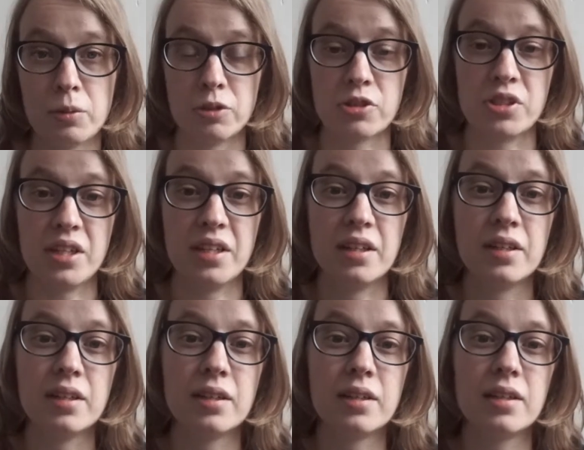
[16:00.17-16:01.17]
we'll see.
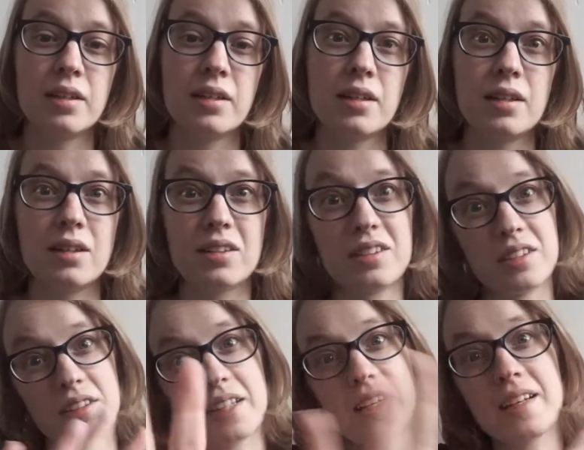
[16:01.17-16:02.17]

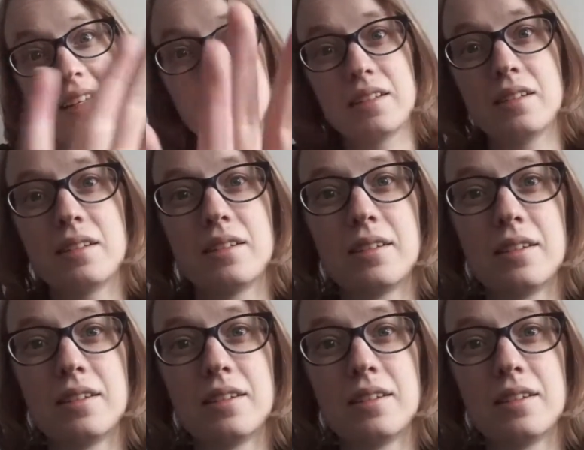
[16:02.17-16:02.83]
Until then,